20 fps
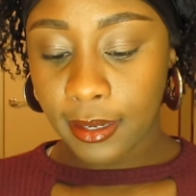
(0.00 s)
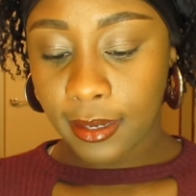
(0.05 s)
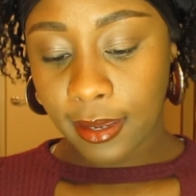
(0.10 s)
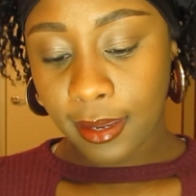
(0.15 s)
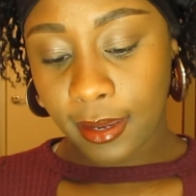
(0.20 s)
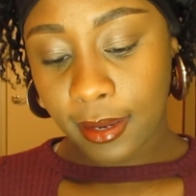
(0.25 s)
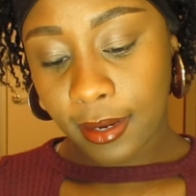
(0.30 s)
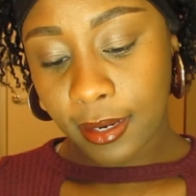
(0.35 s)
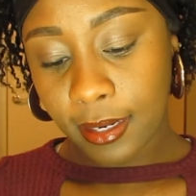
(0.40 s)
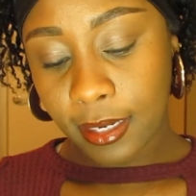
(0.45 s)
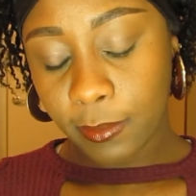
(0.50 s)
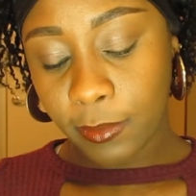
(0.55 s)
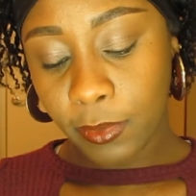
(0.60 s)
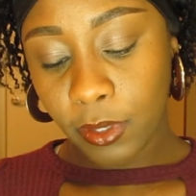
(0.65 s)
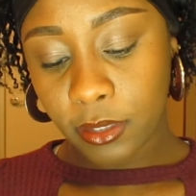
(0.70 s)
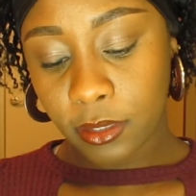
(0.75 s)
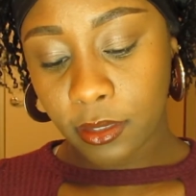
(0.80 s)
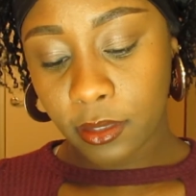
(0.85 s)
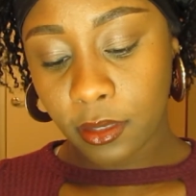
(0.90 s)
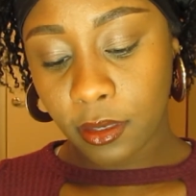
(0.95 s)
and I'm
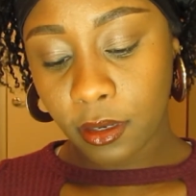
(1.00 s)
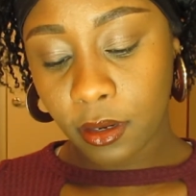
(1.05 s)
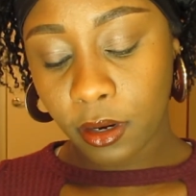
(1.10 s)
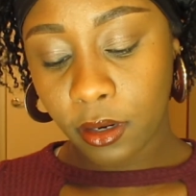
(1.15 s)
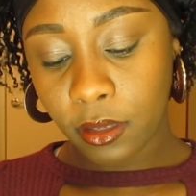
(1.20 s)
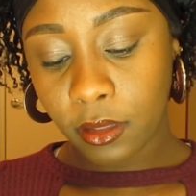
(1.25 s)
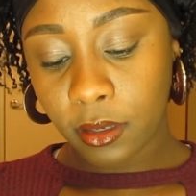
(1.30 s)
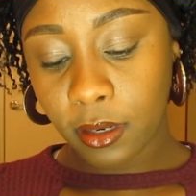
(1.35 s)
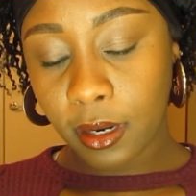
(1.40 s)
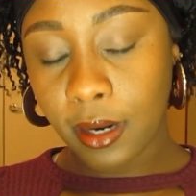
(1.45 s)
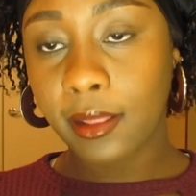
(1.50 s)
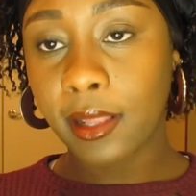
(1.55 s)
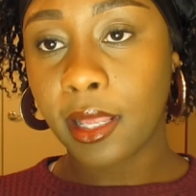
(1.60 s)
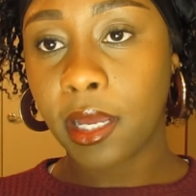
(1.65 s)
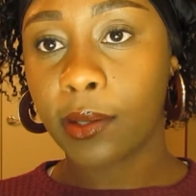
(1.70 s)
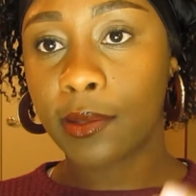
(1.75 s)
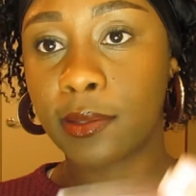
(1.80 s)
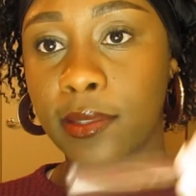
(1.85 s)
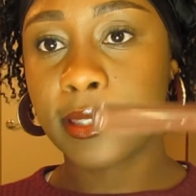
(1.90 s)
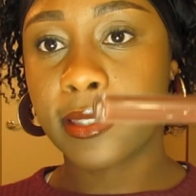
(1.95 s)
using the color
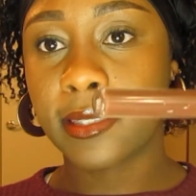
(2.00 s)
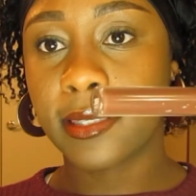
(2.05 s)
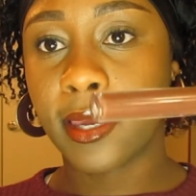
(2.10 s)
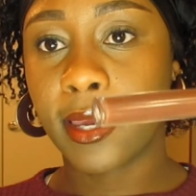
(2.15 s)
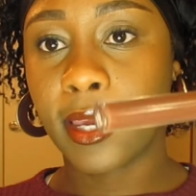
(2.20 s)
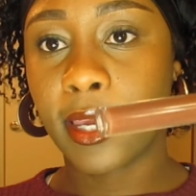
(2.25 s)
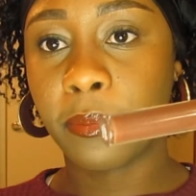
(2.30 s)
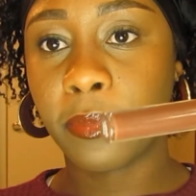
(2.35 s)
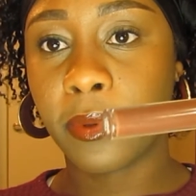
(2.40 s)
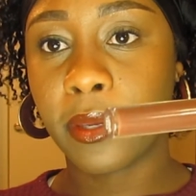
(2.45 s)
Cloudscape